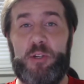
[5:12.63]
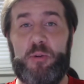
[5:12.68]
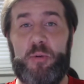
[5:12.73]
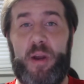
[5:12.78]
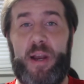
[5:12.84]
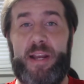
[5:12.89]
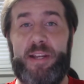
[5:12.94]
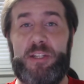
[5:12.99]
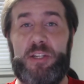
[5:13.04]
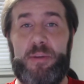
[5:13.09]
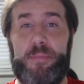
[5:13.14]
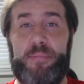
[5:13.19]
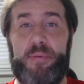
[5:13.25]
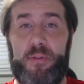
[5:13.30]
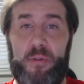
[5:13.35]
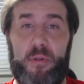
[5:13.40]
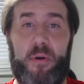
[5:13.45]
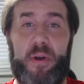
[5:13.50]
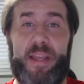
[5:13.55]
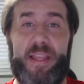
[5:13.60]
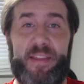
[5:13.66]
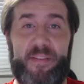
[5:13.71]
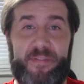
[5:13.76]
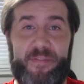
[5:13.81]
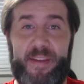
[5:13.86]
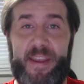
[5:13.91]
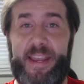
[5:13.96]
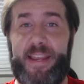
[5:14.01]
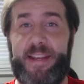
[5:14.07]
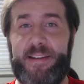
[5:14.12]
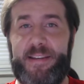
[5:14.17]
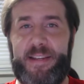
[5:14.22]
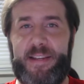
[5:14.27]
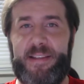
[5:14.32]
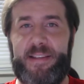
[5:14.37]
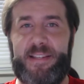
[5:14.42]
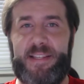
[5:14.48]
trying to ploy The Fiend,